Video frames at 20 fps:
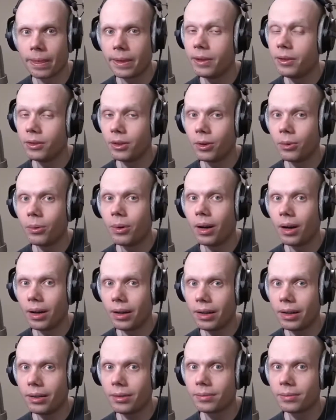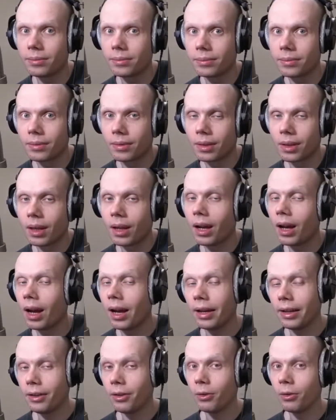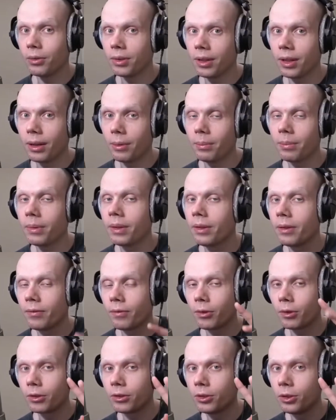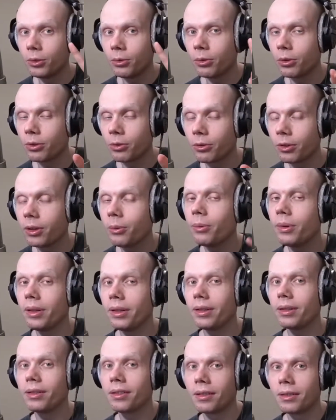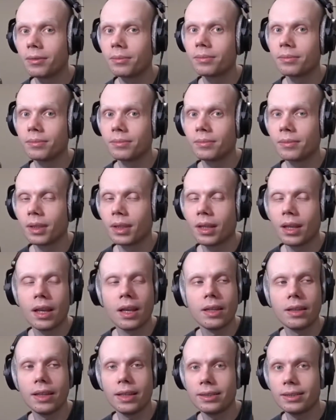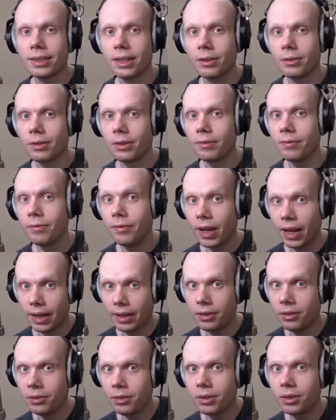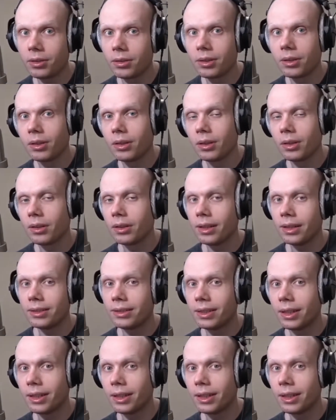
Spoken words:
You know why? I own them for 2 or 3 weeks. They sounded veiled. The